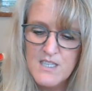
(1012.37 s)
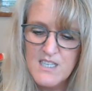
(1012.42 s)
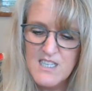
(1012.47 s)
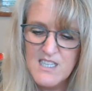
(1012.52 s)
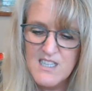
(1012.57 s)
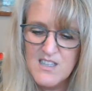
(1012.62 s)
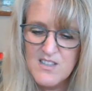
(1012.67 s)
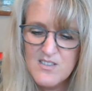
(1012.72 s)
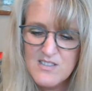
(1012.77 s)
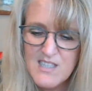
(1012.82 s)

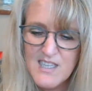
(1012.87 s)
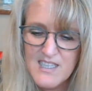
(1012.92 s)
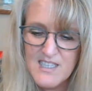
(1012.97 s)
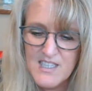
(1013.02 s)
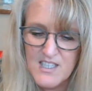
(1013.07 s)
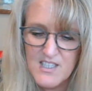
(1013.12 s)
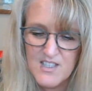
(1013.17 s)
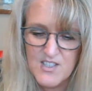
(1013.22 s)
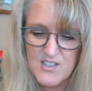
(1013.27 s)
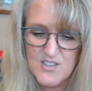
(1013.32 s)
He looks like
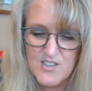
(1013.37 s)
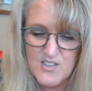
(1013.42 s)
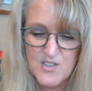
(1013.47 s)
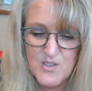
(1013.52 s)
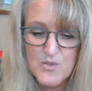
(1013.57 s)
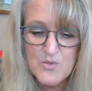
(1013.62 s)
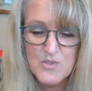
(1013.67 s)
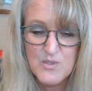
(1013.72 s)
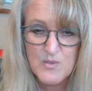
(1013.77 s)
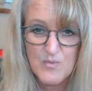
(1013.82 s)
he could
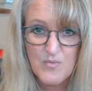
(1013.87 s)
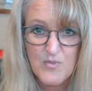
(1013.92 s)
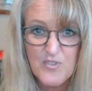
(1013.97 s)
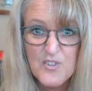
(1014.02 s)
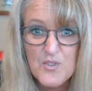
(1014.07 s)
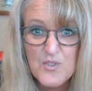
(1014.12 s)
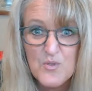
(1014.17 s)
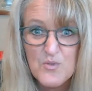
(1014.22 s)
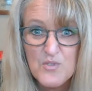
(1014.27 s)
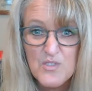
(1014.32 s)
use some
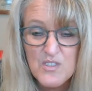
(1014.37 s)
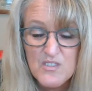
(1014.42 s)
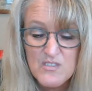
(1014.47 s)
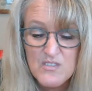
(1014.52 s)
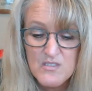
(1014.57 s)
food.